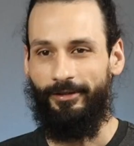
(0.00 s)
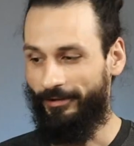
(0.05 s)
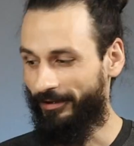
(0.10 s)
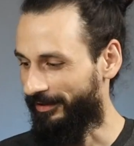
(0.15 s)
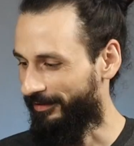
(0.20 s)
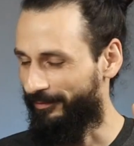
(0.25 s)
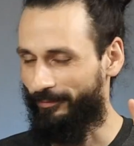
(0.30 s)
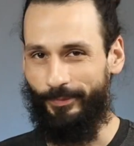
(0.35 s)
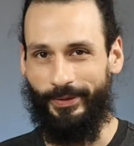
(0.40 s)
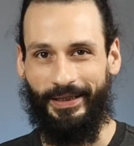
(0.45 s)
All
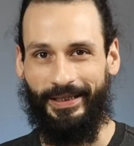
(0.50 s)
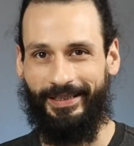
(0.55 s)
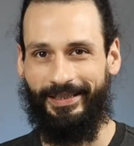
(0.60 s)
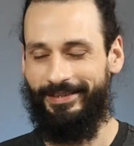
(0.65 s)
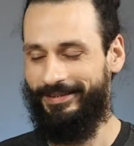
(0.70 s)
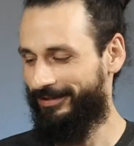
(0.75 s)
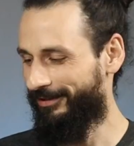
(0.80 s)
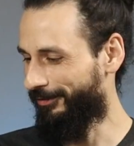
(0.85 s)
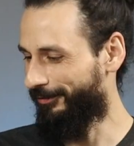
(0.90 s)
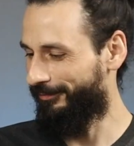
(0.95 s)
right, back.
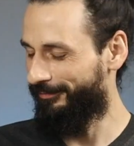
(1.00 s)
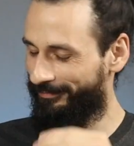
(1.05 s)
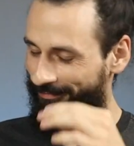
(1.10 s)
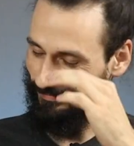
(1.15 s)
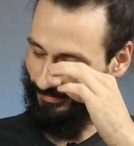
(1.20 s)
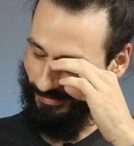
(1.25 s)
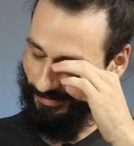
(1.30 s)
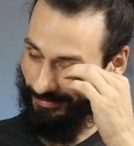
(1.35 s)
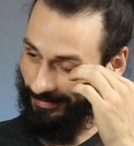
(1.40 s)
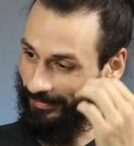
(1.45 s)
So
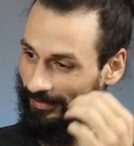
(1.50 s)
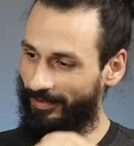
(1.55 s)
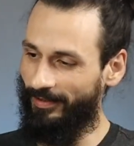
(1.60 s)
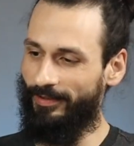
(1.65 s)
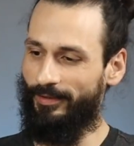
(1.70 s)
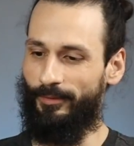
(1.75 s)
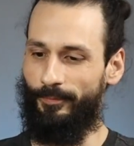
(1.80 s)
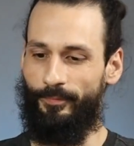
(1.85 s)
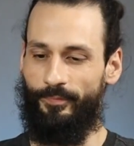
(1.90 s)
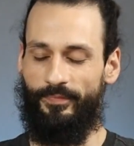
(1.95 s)

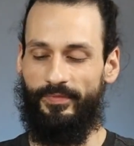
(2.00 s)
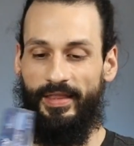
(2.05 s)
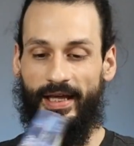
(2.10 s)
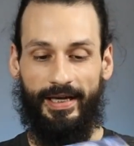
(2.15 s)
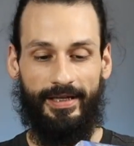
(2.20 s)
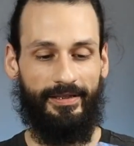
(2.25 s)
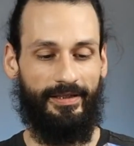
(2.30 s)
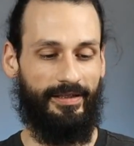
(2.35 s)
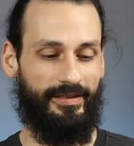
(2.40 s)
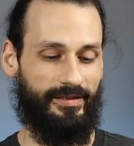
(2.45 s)

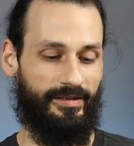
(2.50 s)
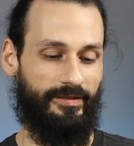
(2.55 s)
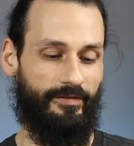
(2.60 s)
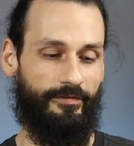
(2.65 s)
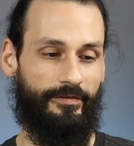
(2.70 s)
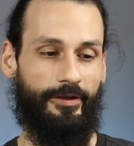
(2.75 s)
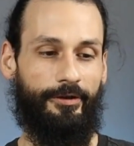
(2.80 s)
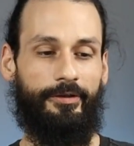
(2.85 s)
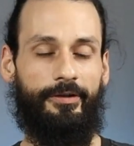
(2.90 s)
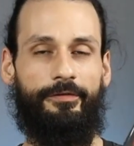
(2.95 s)
that is the
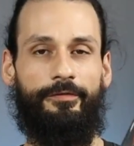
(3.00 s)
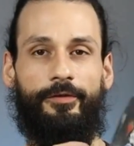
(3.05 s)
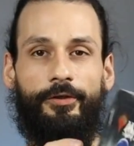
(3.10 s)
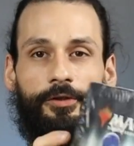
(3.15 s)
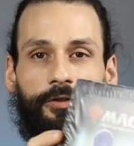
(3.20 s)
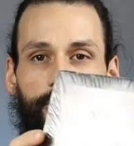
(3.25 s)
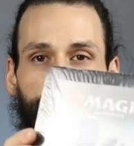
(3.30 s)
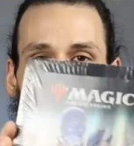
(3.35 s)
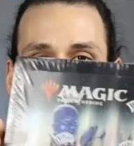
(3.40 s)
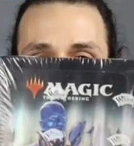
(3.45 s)
very
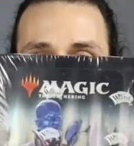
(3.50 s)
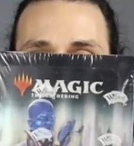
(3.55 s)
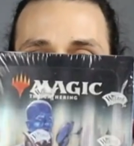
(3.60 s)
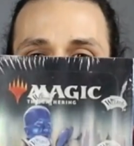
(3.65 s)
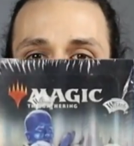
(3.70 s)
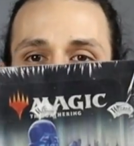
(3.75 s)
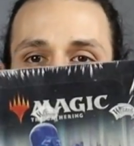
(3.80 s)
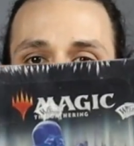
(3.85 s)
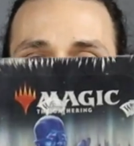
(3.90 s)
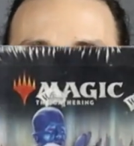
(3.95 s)
first
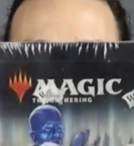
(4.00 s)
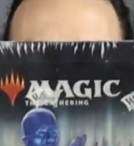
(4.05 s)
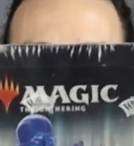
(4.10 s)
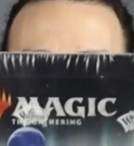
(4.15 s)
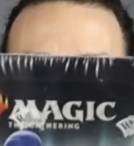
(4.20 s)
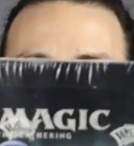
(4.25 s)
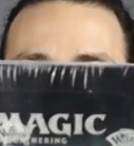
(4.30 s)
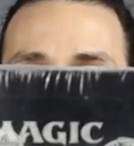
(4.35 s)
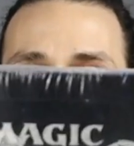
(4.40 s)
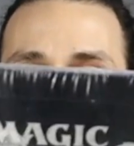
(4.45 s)

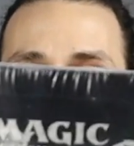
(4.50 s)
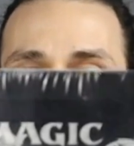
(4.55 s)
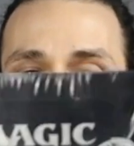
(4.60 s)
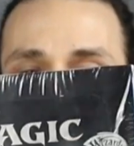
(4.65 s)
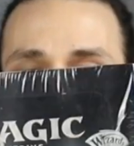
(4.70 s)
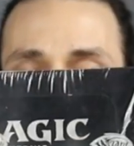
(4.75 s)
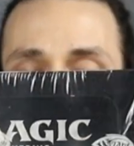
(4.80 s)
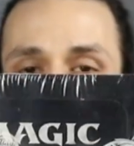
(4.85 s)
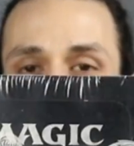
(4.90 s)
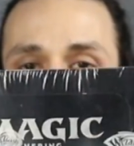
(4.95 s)
collector booster
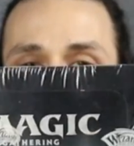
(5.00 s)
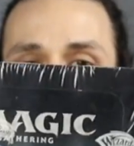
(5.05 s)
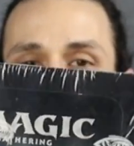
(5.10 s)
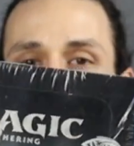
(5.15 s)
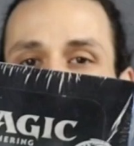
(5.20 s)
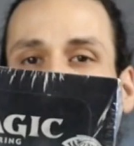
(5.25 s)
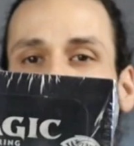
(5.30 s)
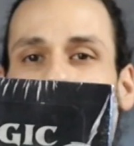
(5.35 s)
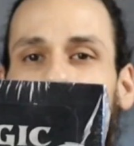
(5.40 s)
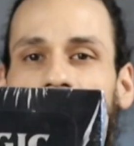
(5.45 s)
box
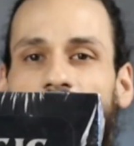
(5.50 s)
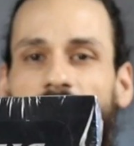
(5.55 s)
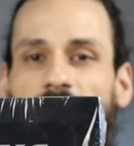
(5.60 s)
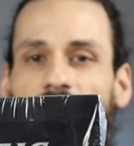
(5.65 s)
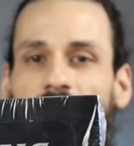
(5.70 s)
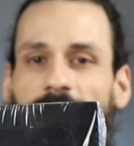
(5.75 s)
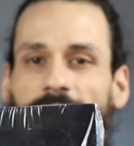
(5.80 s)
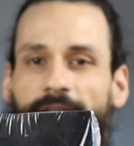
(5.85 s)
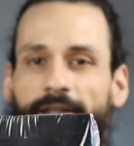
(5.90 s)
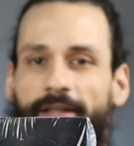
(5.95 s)

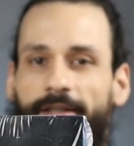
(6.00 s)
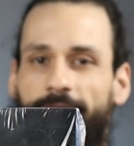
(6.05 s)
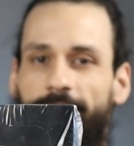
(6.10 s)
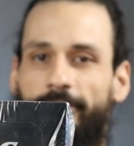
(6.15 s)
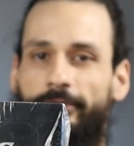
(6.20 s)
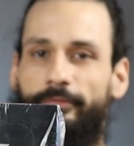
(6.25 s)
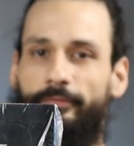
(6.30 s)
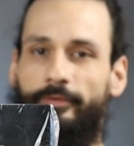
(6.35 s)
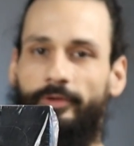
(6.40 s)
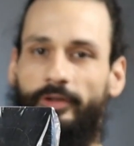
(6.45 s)

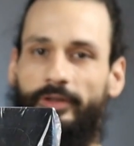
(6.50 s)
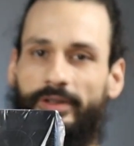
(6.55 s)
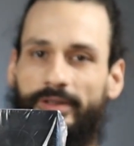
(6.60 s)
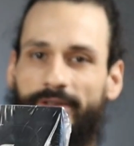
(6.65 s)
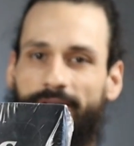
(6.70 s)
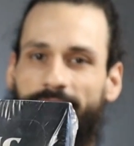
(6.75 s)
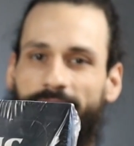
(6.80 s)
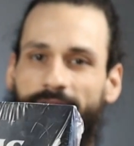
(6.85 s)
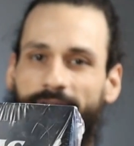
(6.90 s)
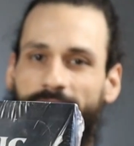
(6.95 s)
ever
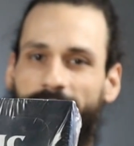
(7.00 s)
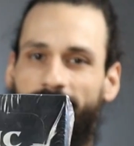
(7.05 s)
released.